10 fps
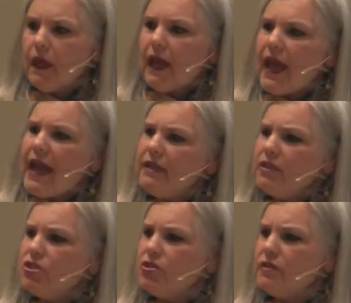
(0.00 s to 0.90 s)

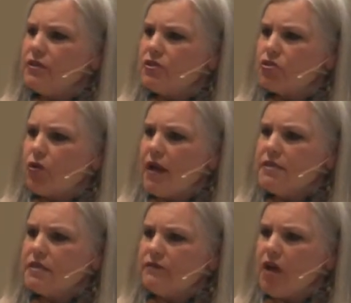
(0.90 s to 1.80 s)
Added to the
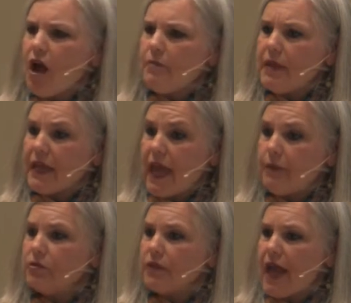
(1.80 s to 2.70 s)
disgrace of not being
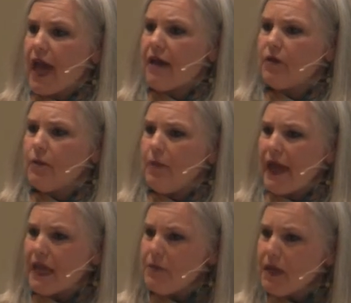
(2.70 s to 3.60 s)
able to have a
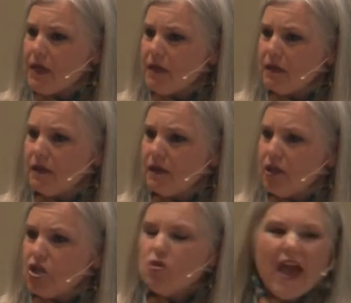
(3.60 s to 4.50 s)
baby,
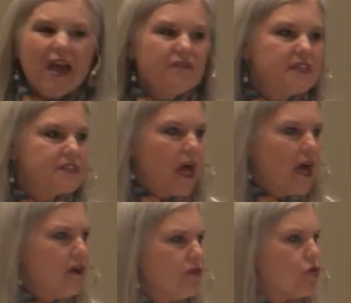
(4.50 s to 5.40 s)
you have this
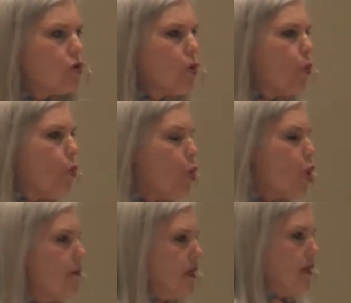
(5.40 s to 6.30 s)
other
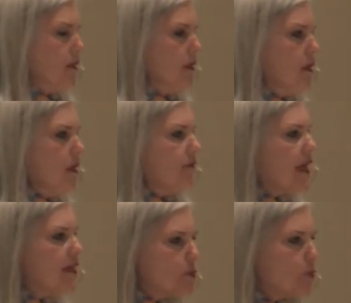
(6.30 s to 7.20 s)
woman
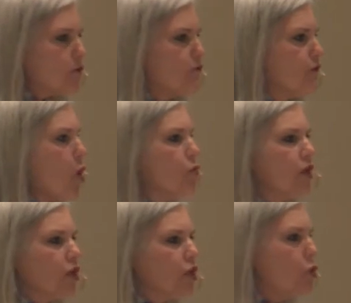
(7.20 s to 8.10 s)
that is
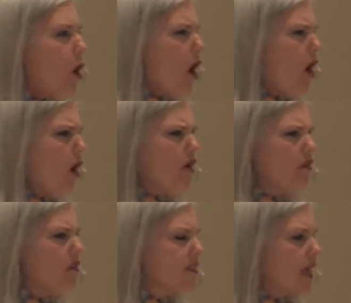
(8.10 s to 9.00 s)
provoking you
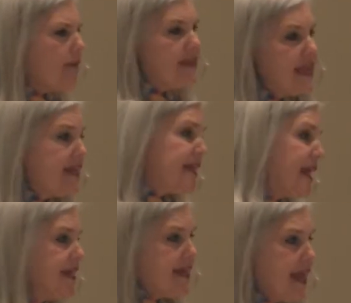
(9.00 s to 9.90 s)
all the time. Nanny,
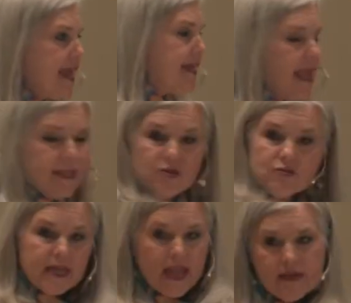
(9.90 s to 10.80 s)
nanny, nanny, you
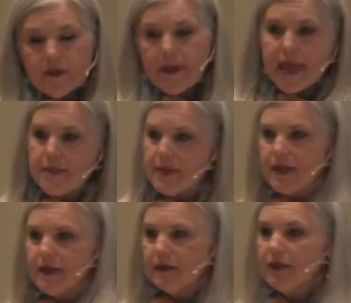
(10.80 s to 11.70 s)
can't have a
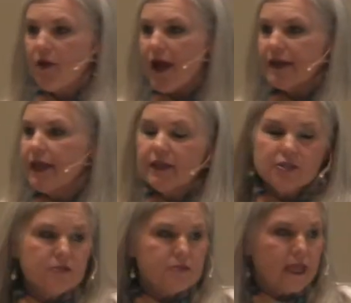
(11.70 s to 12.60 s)
baby. You know, I can,
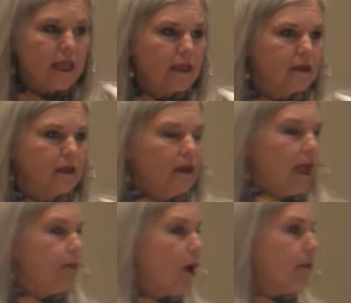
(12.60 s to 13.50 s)
you can't.
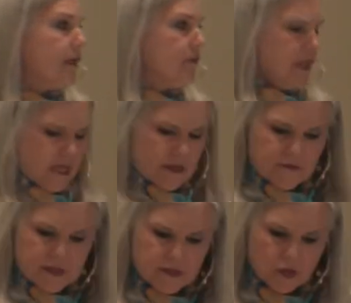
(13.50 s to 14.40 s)
And probably even getting
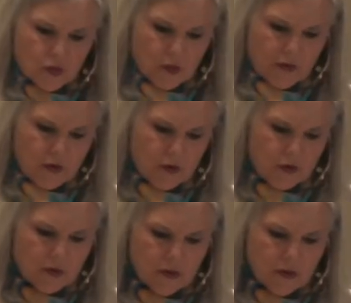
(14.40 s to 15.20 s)
physical with her.